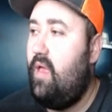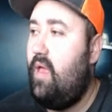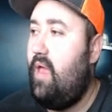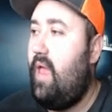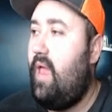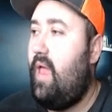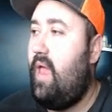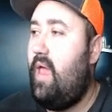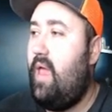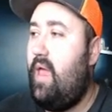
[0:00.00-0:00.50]

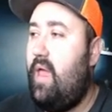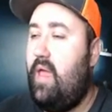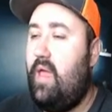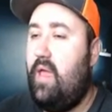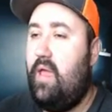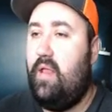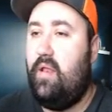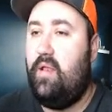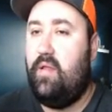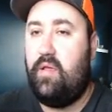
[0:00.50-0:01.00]

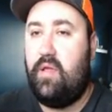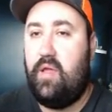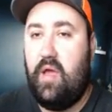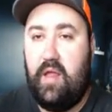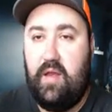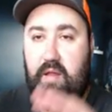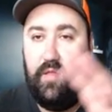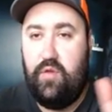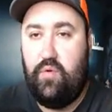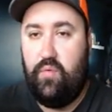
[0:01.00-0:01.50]
And
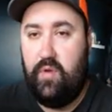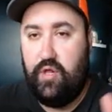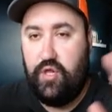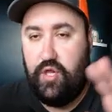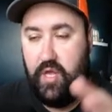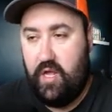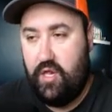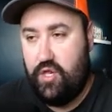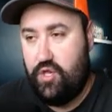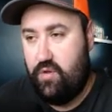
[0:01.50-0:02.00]
kind of doing
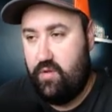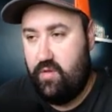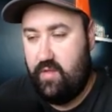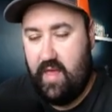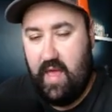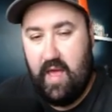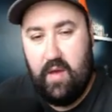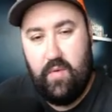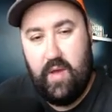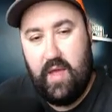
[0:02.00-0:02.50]
gestures
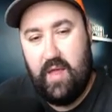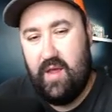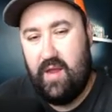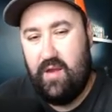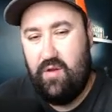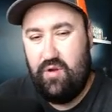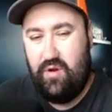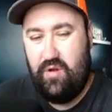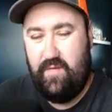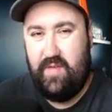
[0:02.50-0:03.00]
that way. And I
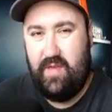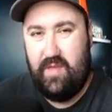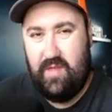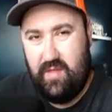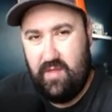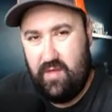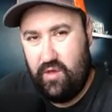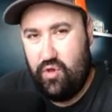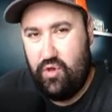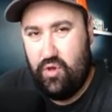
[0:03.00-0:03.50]
don't know if this
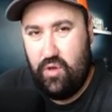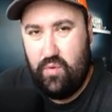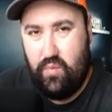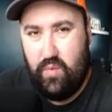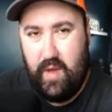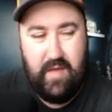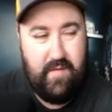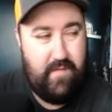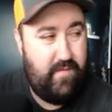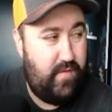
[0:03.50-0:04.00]
is a good
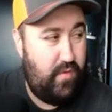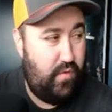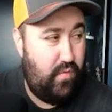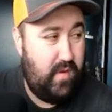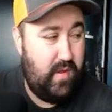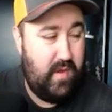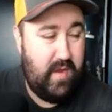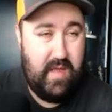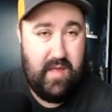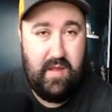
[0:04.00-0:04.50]
way of
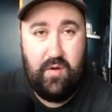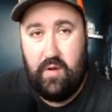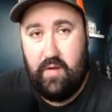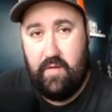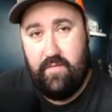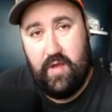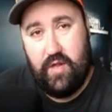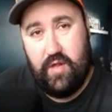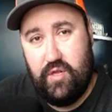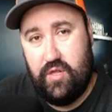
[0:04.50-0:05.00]
doing it or
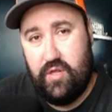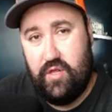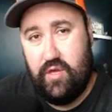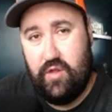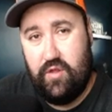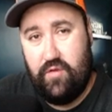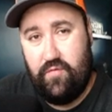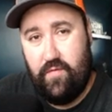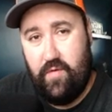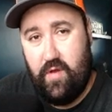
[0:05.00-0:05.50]
if I
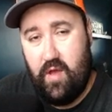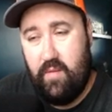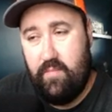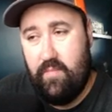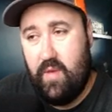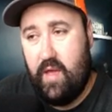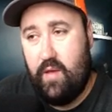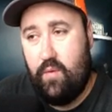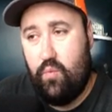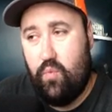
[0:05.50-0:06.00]
just draw
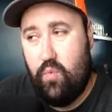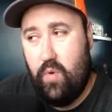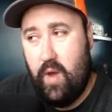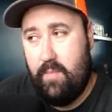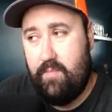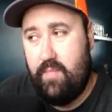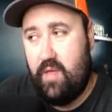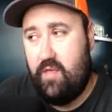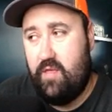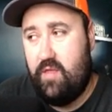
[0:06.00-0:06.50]
my
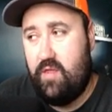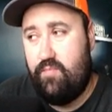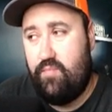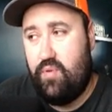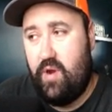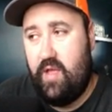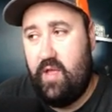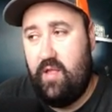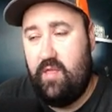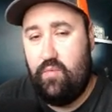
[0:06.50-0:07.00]
weapon
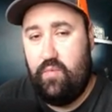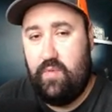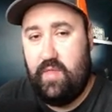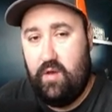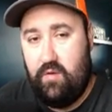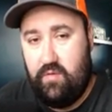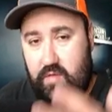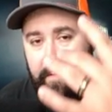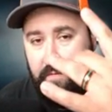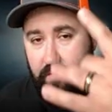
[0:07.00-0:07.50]
sprites
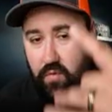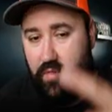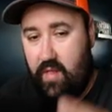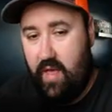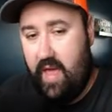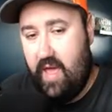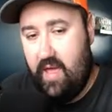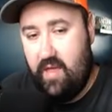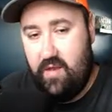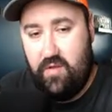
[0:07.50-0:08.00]
without the full
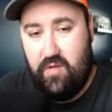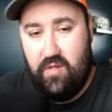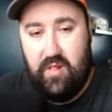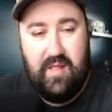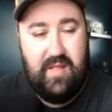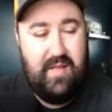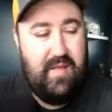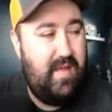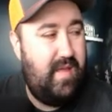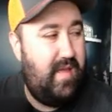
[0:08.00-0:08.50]

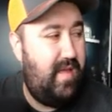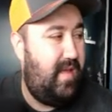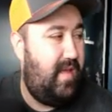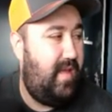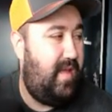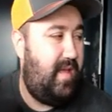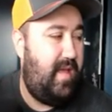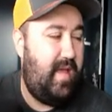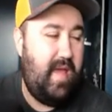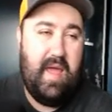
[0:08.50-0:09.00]
handle
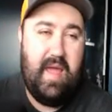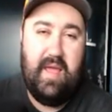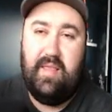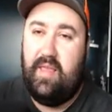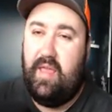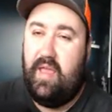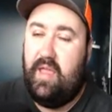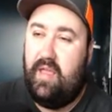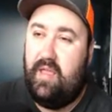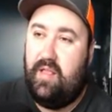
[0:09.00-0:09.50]
and
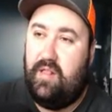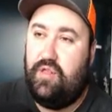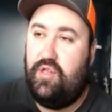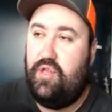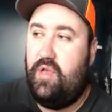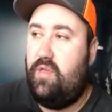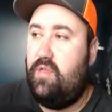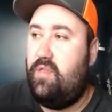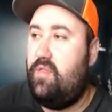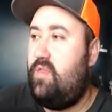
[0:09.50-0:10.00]
then
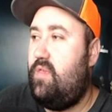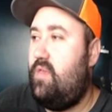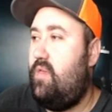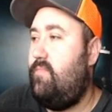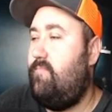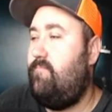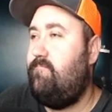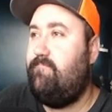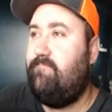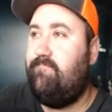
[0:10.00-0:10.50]
just
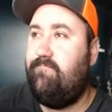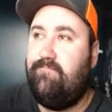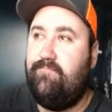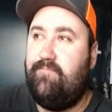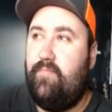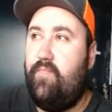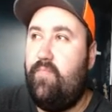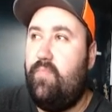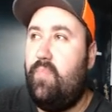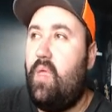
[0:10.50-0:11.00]

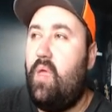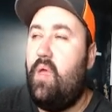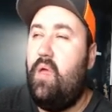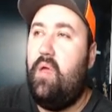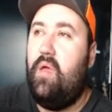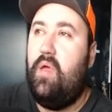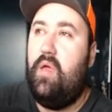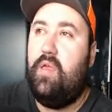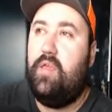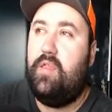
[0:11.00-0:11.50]

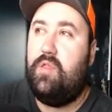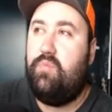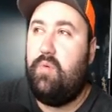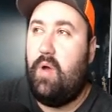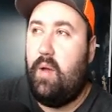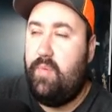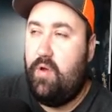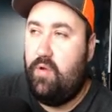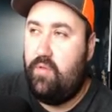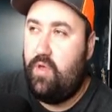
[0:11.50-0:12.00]

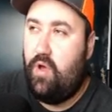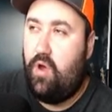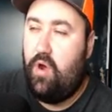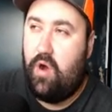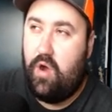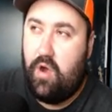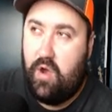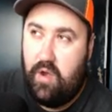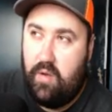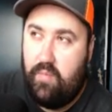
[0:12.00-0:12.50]
swap out the
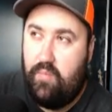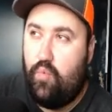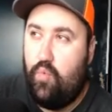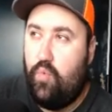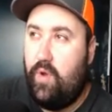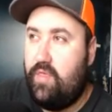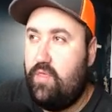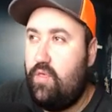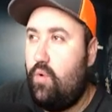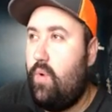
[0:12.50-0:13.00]
arm
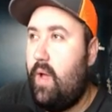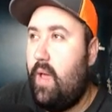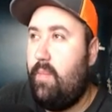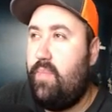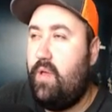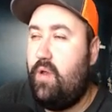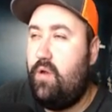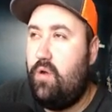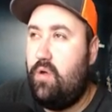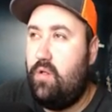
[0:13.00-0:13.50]
with the
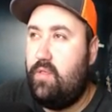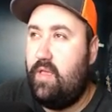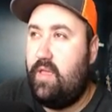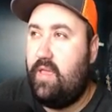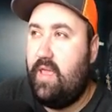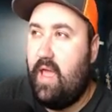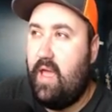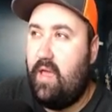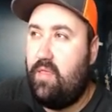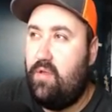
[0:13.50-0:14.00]
weapon all
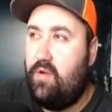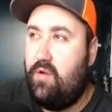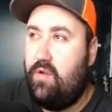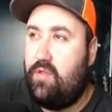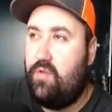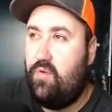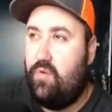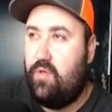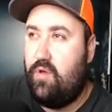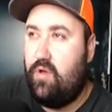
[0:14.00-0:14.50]
together
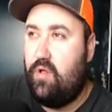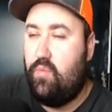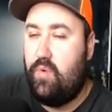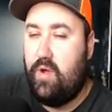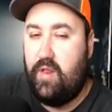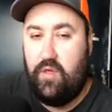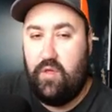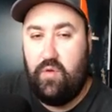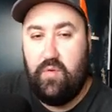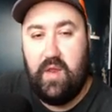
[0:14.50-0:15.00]
so it's all
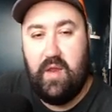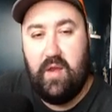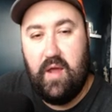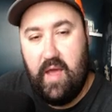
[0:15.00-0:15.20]
one unit.